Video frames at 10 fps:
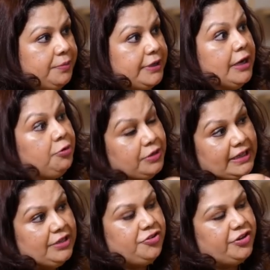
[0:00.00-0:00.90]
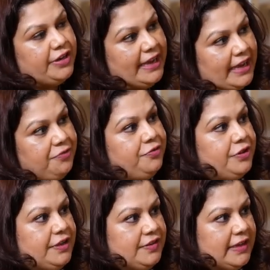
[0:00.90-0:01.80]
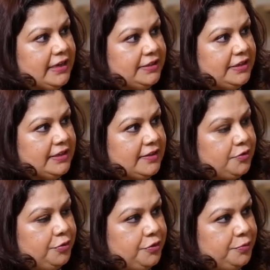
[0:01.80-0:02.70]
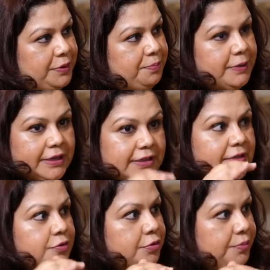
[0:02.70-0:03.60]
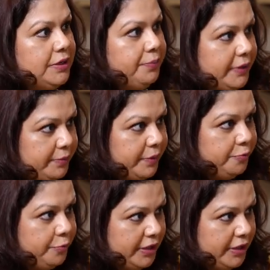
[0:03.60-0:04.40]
But now each and every salary that's going to be paid, there's going to be a minimum